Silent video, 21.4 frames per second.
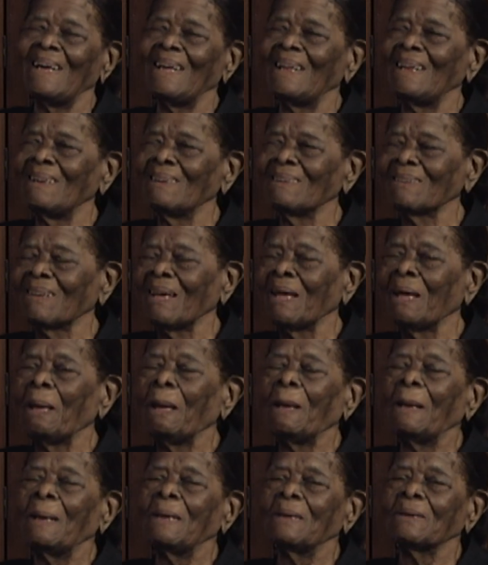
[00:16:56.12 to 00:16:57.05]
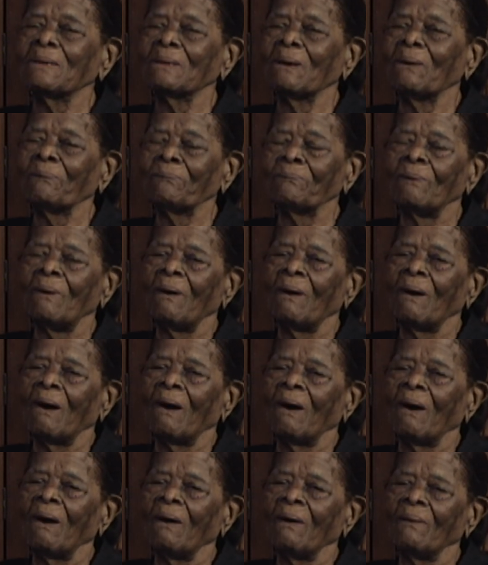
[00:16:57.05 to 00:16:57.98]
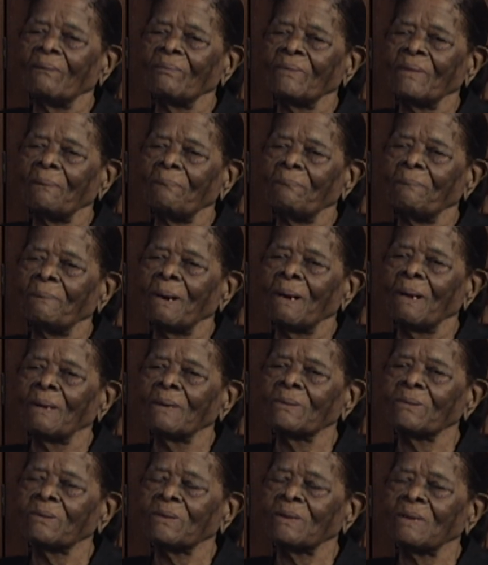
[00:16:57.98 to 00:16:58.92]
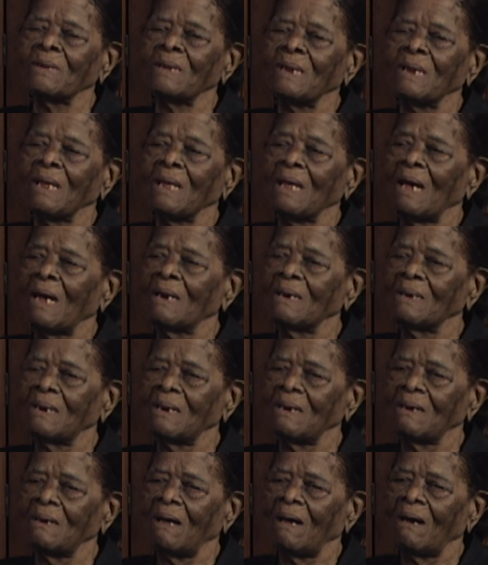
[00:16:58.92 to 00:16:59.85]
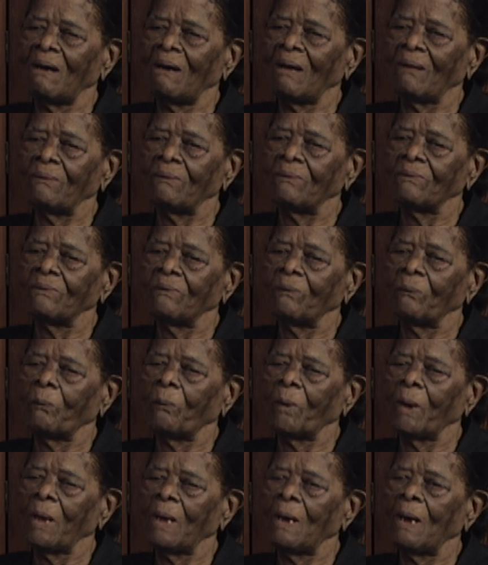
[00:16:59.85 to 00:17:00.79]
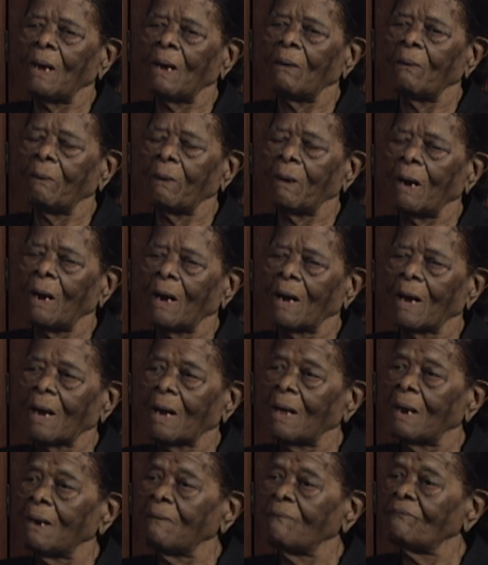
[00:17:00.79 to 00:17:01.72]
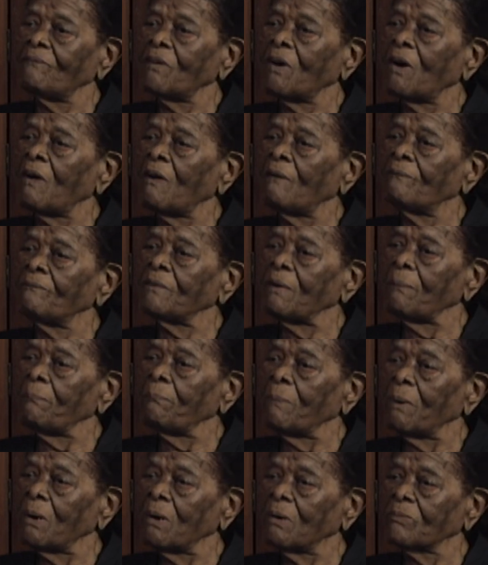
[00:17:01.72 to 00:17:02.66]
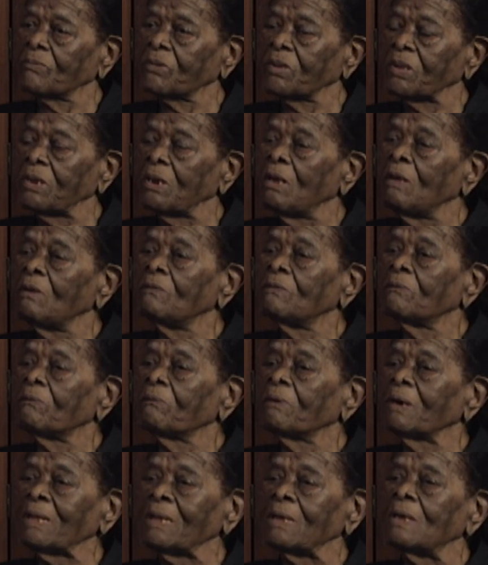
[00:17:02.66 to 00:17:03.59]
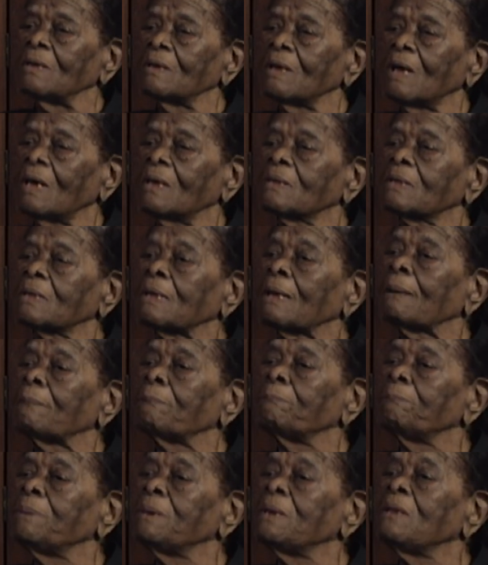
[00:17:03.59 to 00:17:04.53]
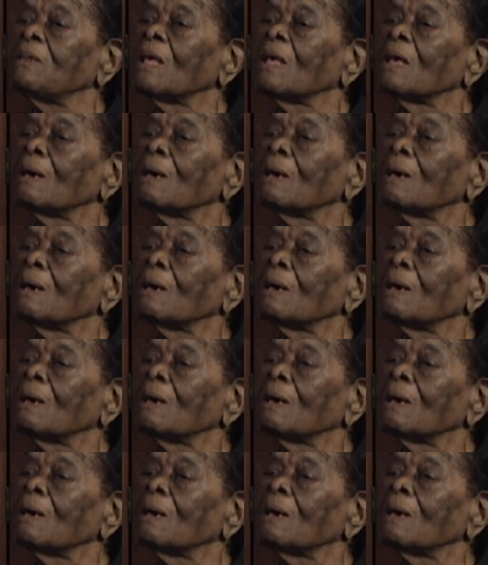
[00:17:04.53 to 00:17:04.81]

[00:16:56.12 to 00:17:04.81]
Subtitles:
Okay. So the Model City, the way I got involved in Model City, well, I said be there.